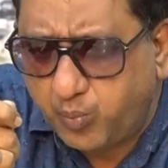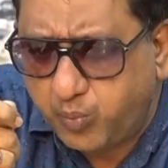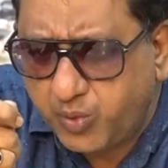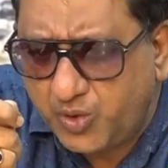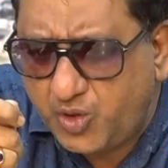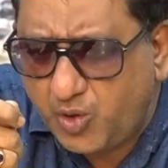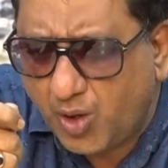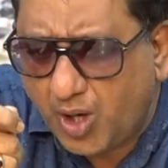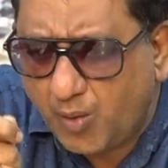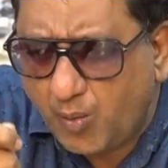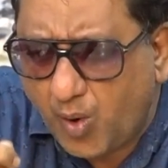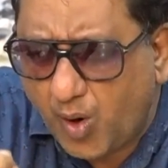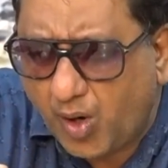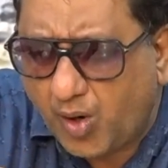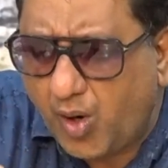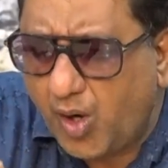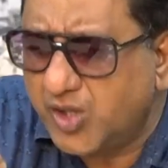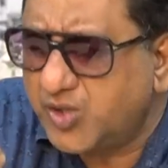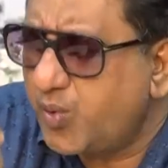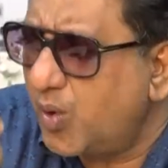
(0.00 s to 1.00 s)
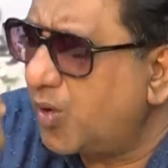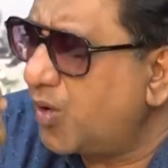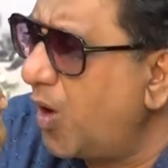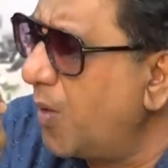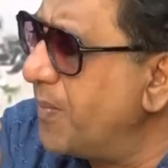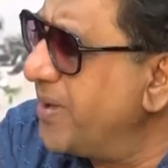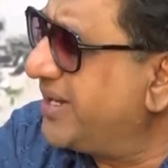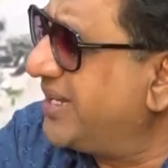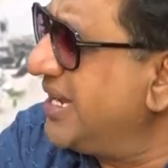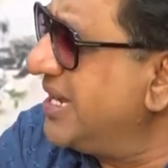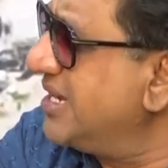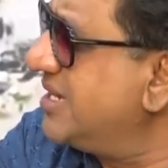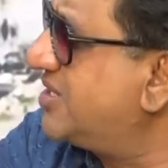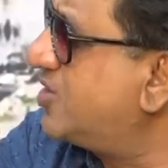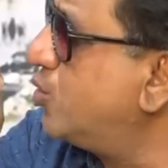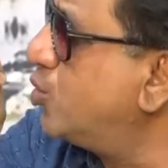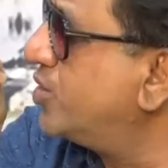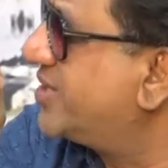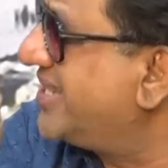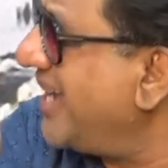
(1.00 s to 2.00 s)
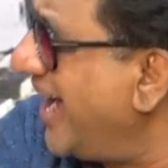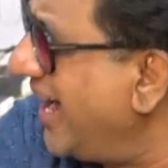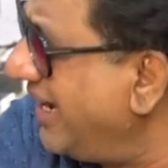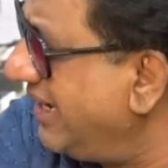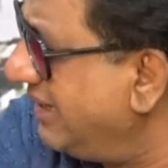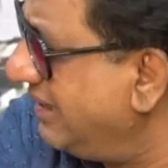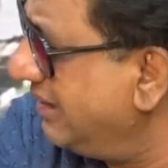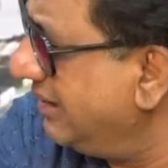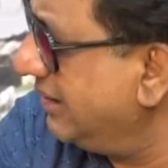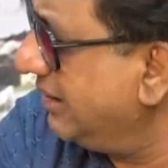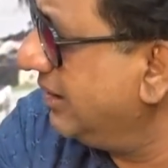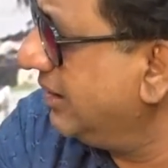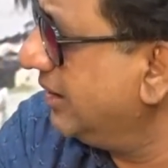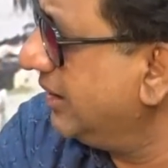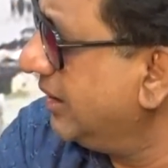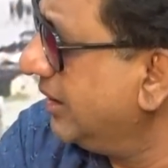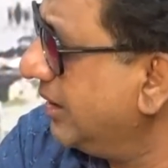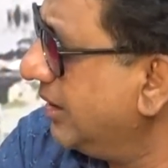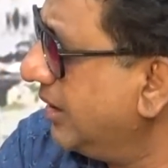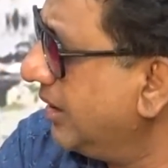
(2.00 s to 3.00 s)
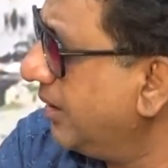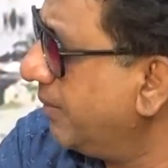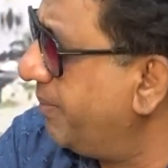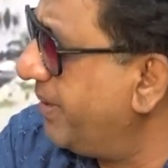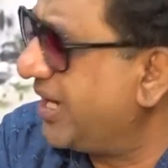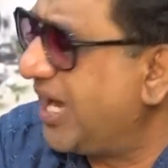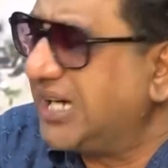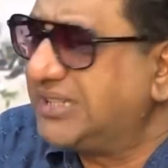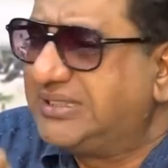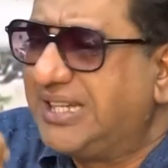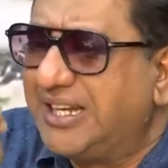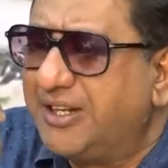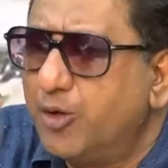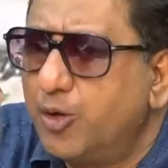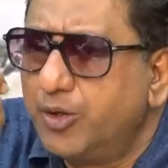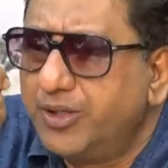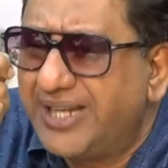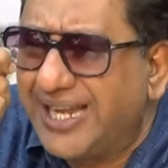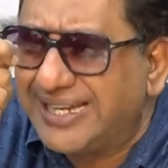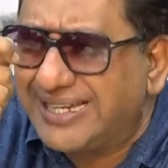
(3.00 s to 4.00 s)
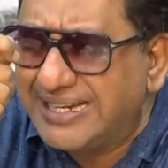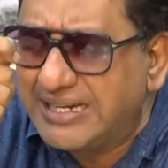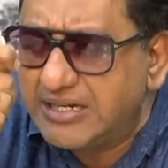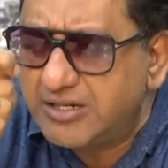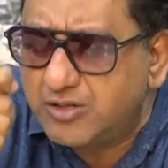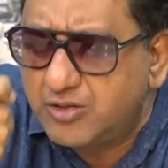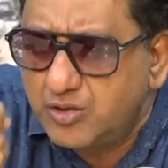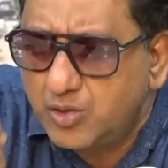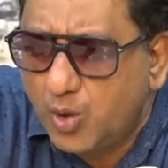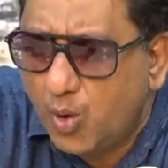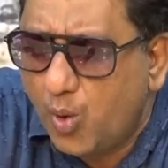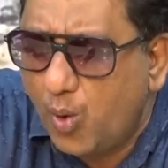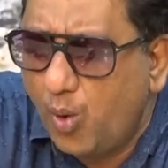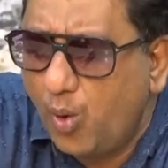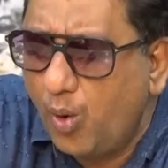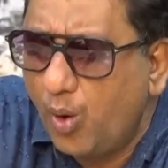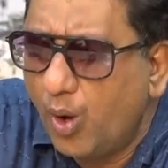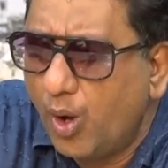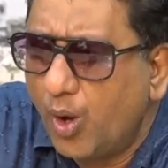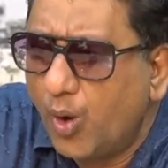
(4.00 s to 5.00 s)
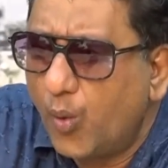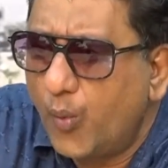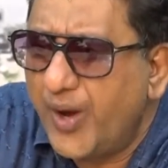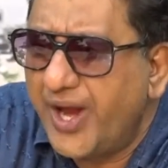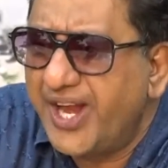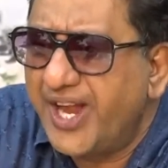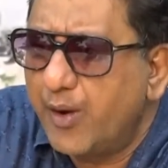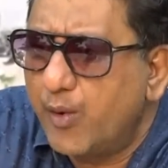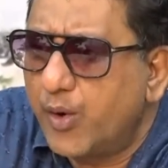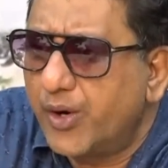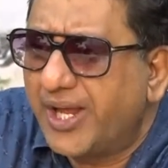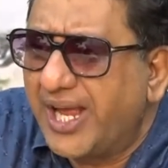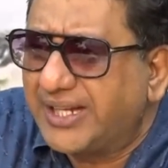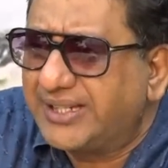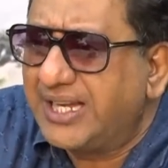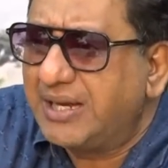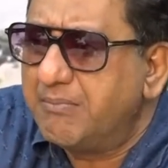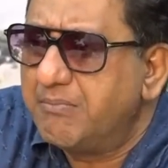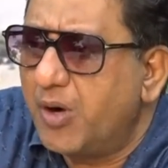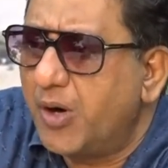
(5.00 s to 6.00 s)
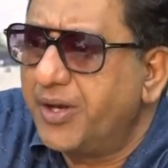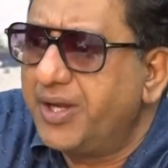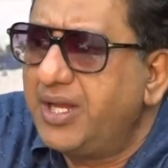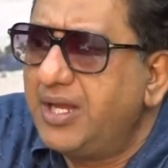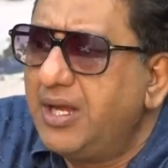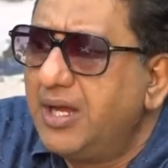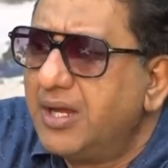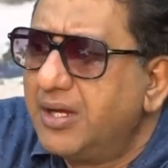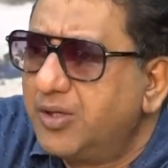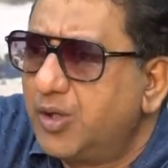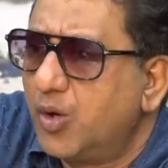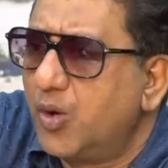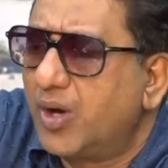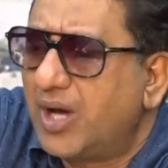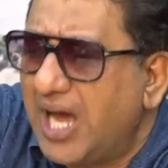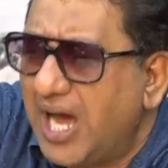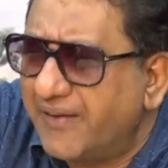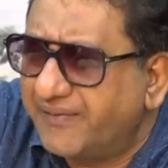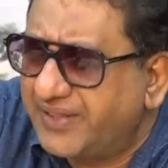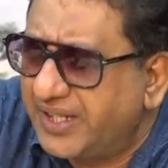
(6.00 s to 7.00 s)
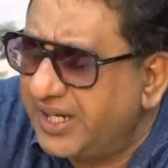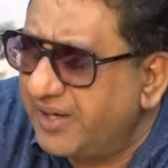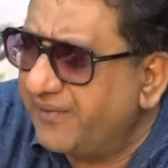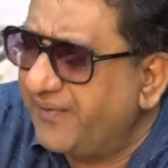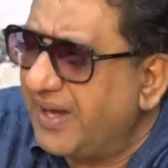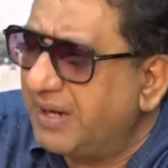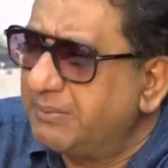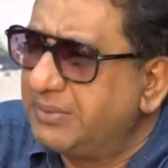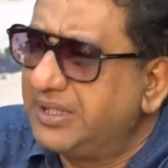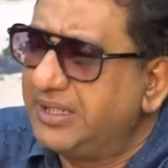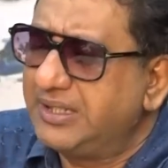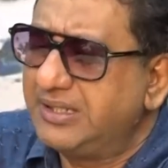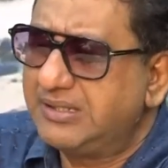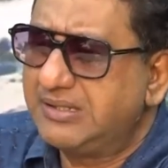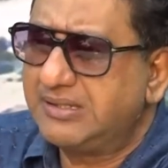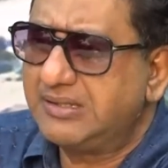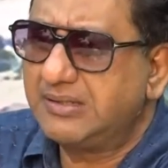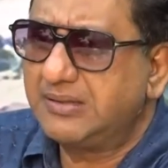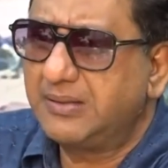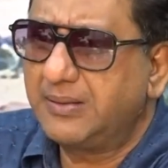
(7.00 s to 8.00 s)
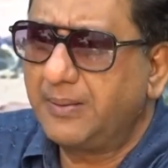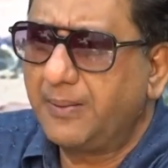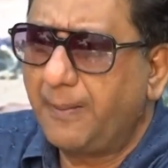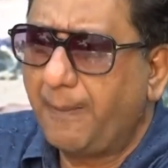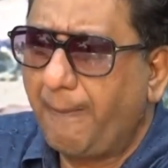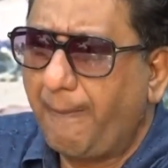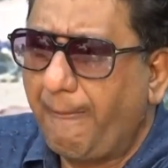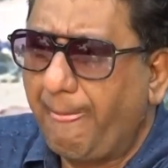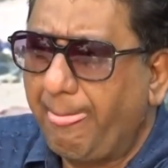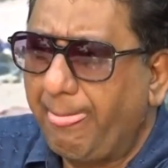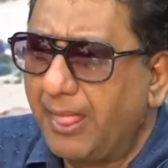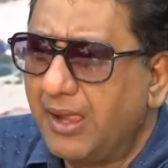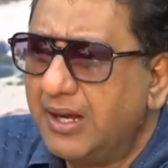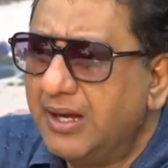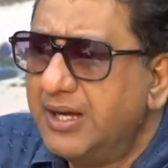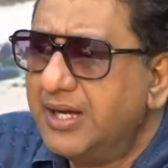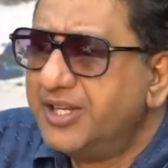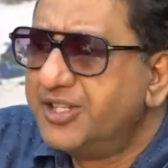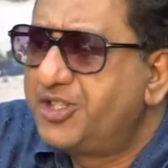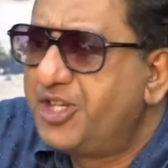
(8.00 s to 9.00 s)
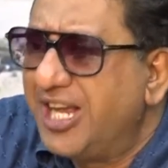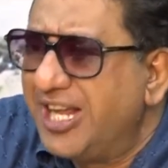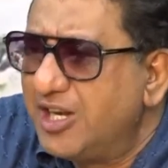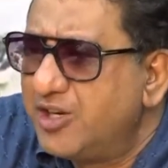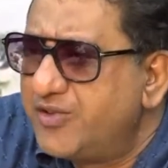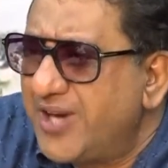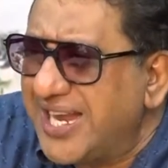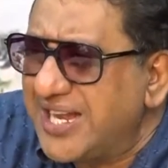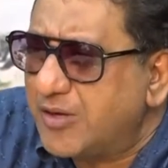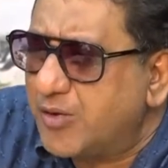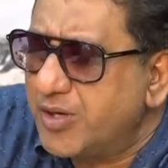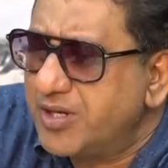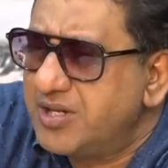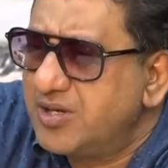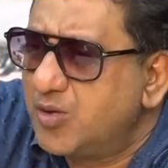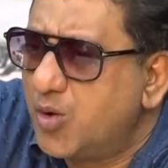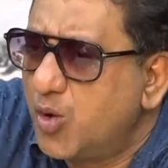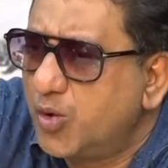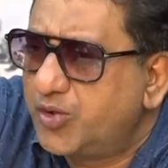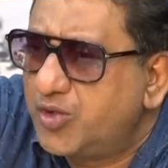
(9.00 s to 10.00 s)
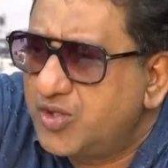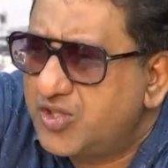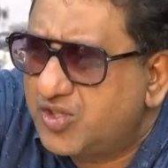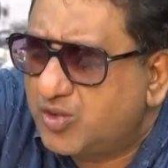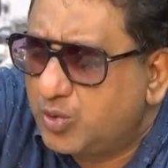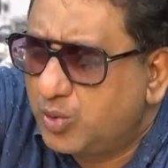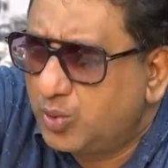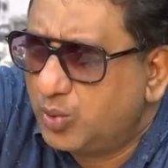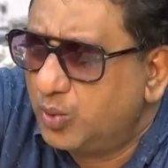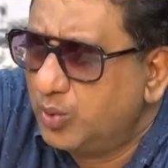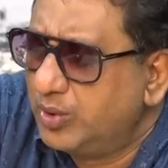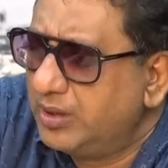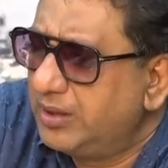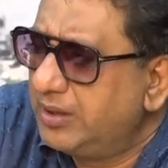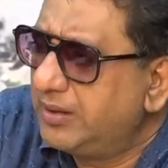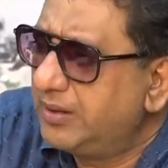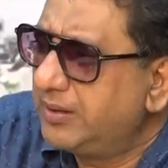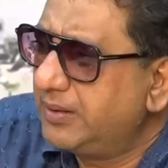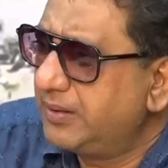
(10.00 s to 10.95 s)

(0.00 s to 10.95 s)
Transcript: Sugar workers were committing suicide because they didn't know where they were getting money to look after their families. Children couldn't go to school.